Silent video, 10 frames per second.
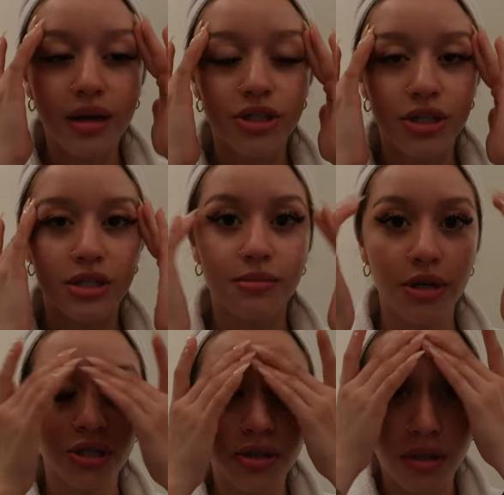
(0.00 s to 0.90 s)
just to
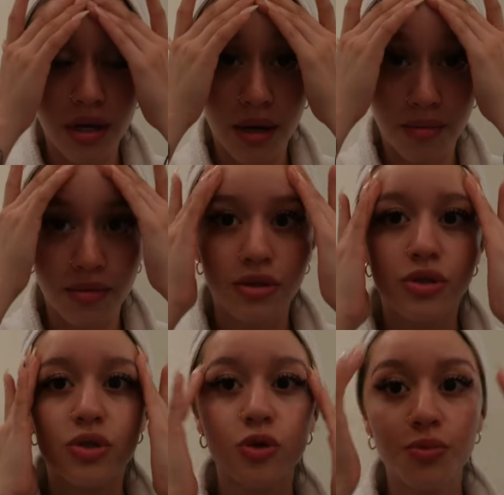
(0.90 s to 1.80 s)
make sure that I'm
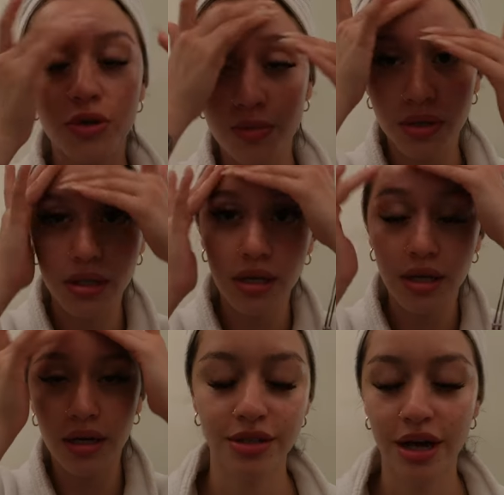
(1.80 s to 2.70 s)
super duper
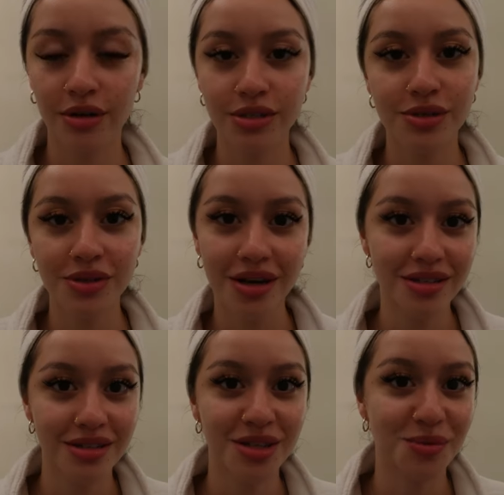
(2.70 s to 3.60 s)
clean. I'll see you
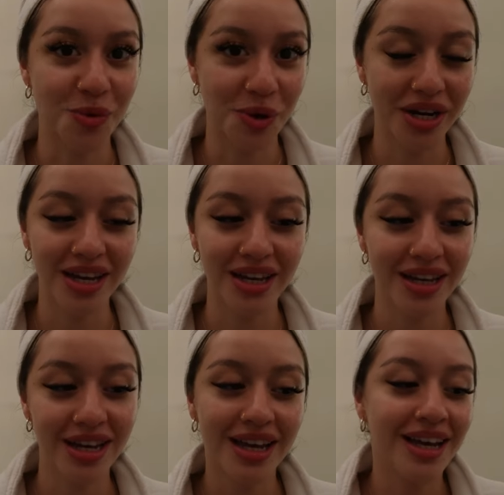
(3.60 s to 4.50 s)
guys in the morning
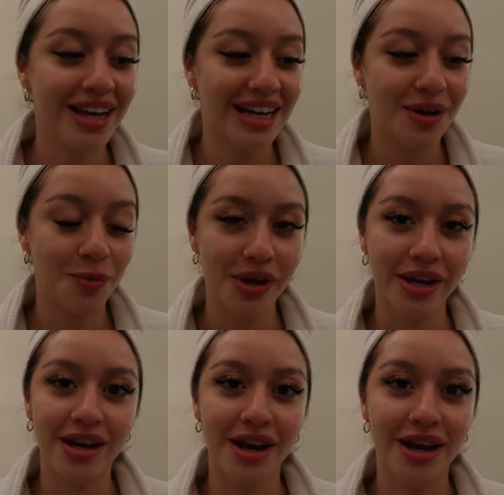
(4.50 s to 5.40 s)

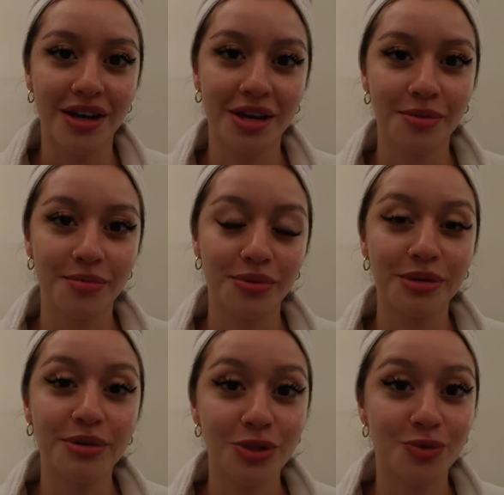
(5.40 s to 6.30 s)
when I am
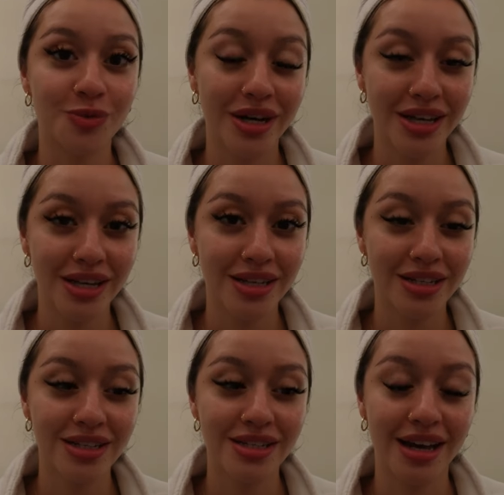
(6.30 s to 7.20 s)
pretty much ready
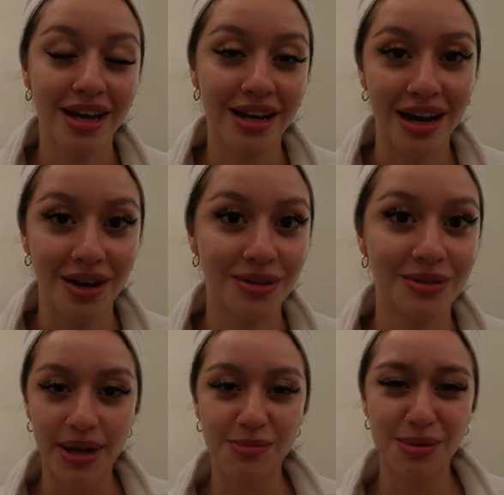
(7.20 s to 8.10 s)
to head
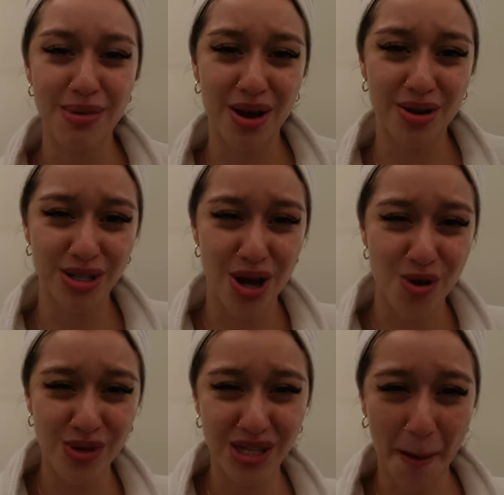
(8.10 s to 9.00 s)
out. About to be back on this hoe
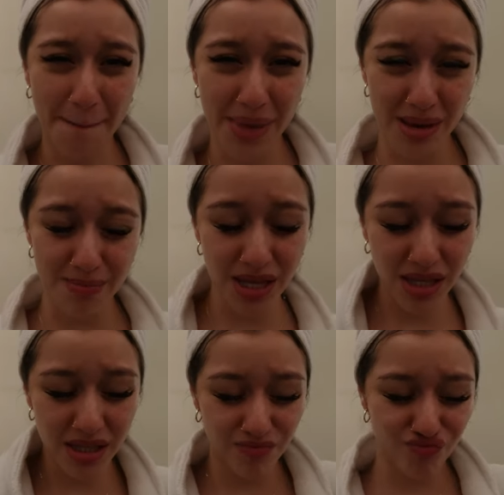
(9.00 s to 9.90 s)
with some big
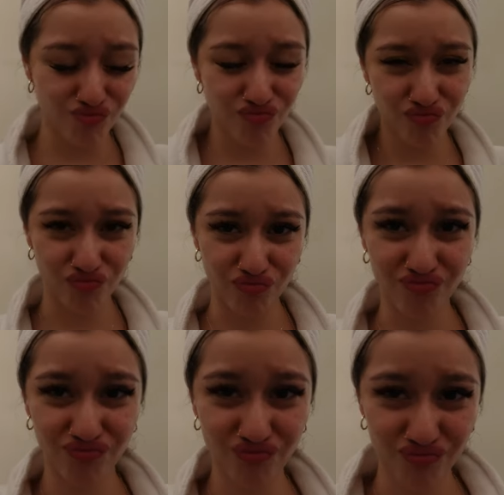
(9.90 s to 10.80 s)
beauties. I'm
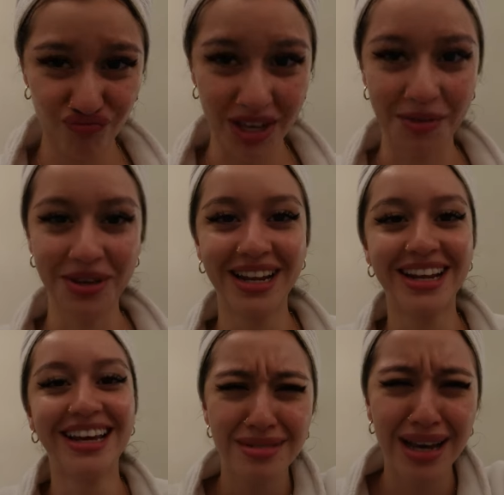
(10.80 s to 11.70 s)
kidding.
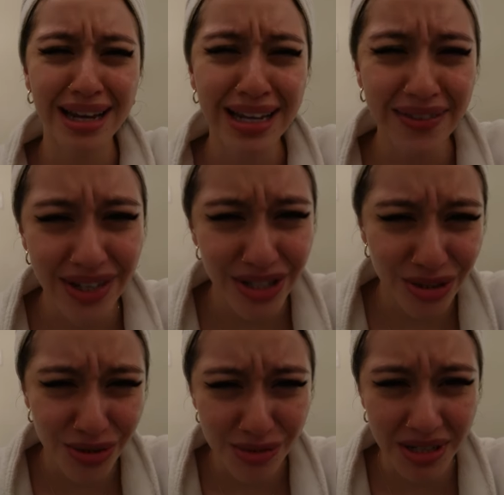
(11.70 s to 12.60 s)
I didn't even
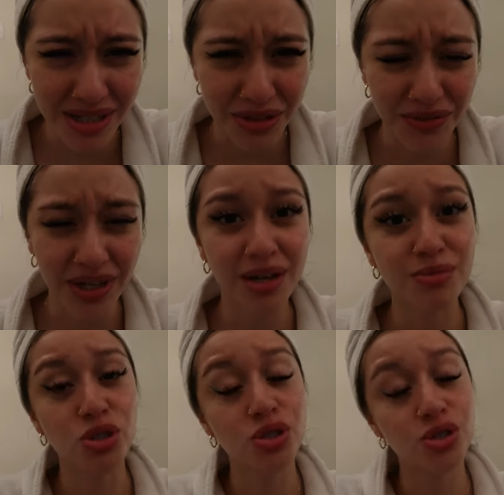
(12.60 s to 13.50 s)
introduce myself. I
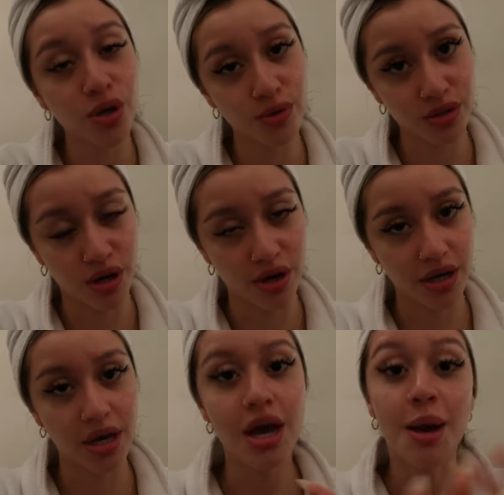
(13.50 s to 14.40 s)
am so
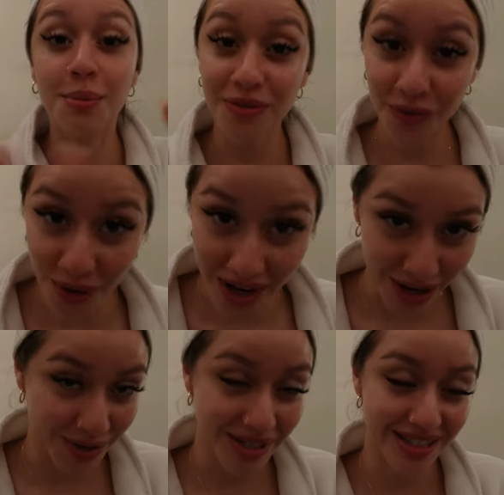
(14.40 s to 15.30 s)
sorry. Before I go to